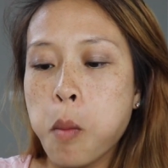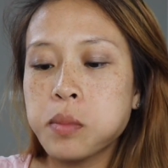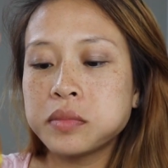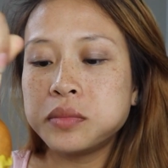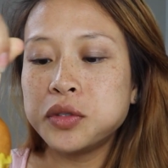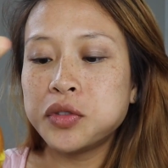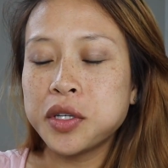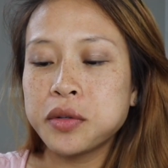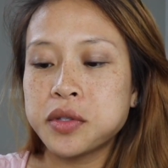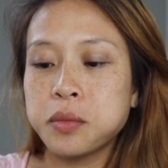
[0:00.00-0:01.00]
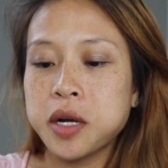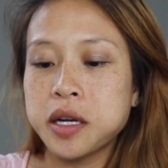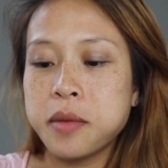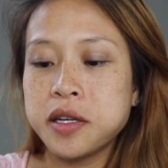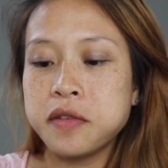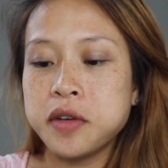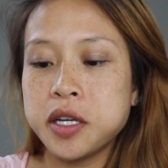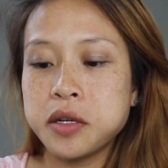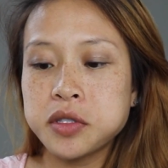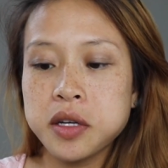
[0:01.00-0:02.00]
I've been seeing some recommended
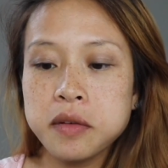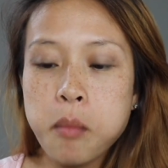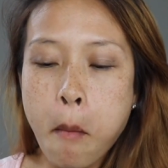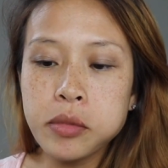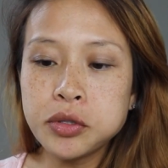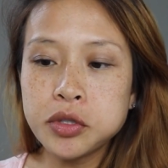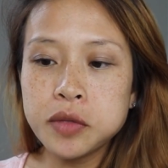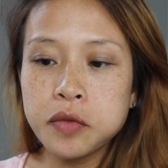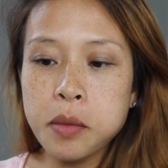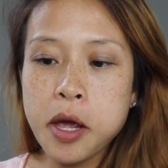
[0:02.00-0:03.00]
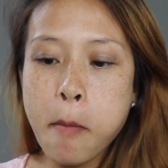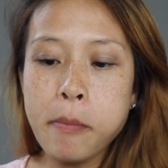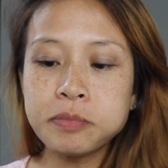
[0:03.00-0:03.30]
videos on YouTube for me